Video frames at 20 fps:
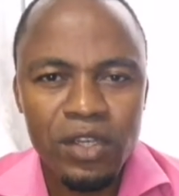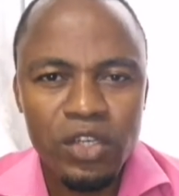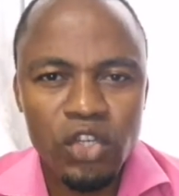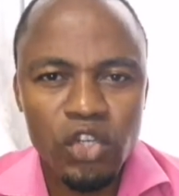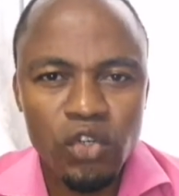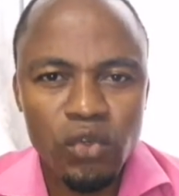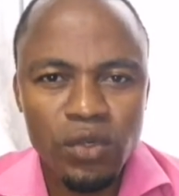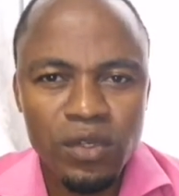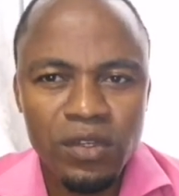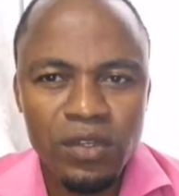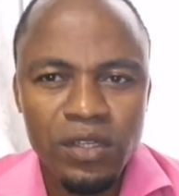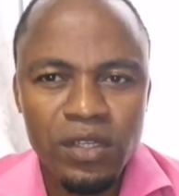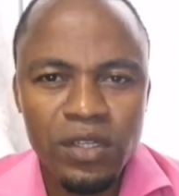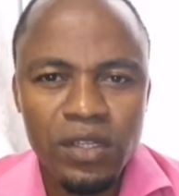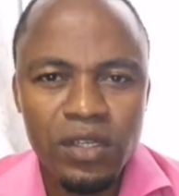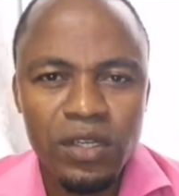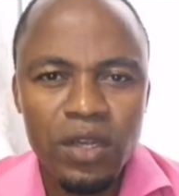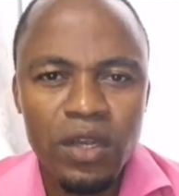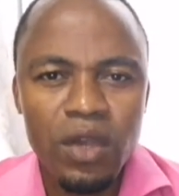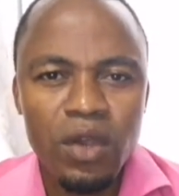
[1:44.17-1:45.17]
Jude,
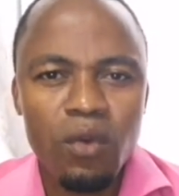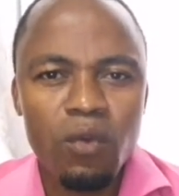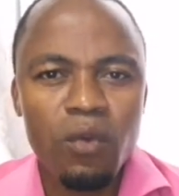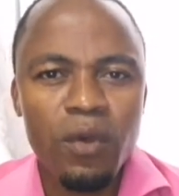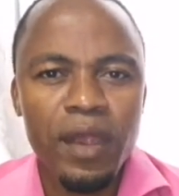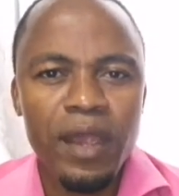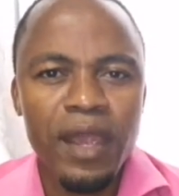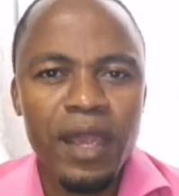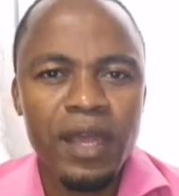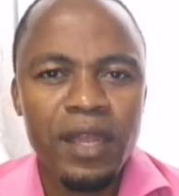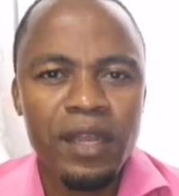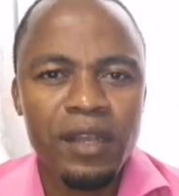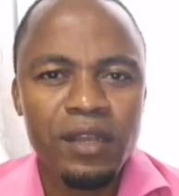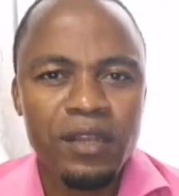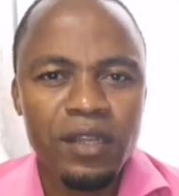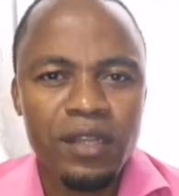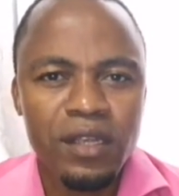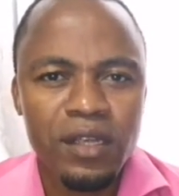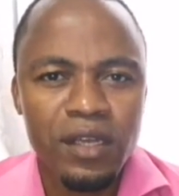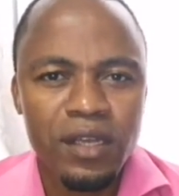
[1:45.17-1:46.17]
we had
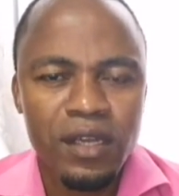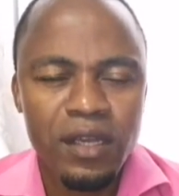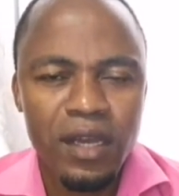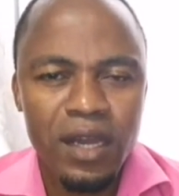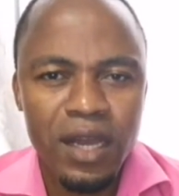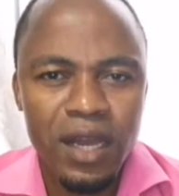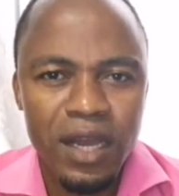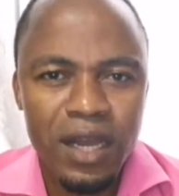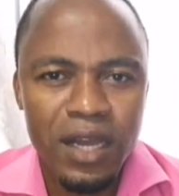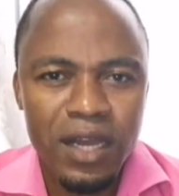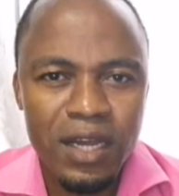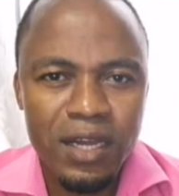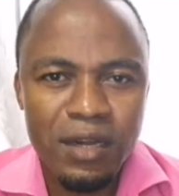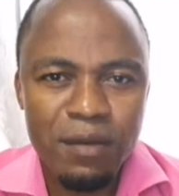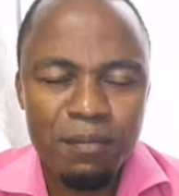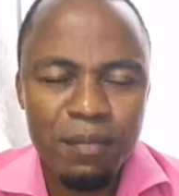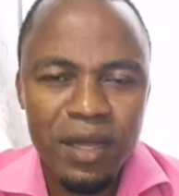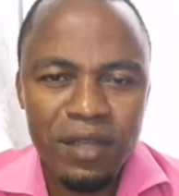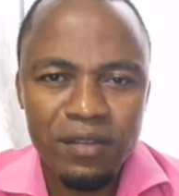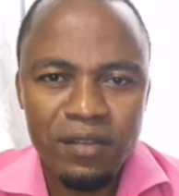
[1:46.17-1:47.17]

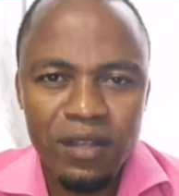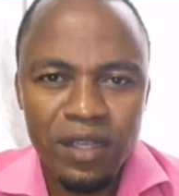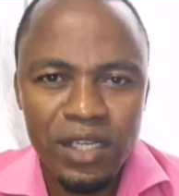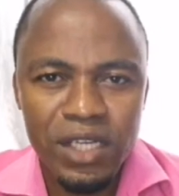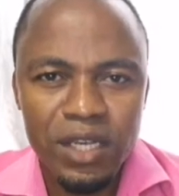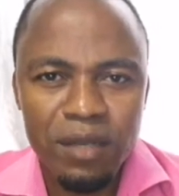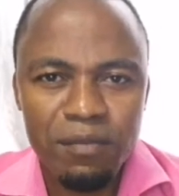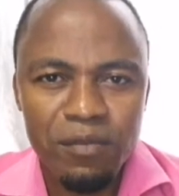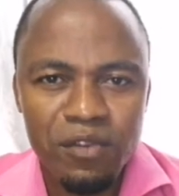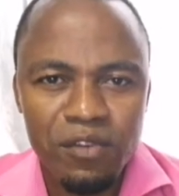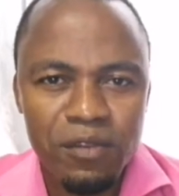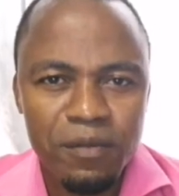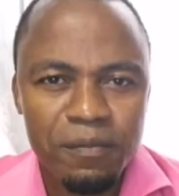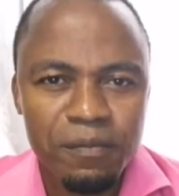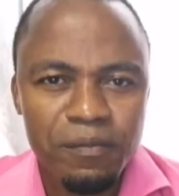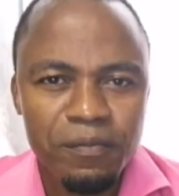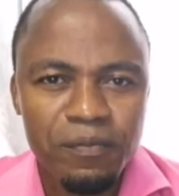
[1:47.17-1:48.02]
Pastor James.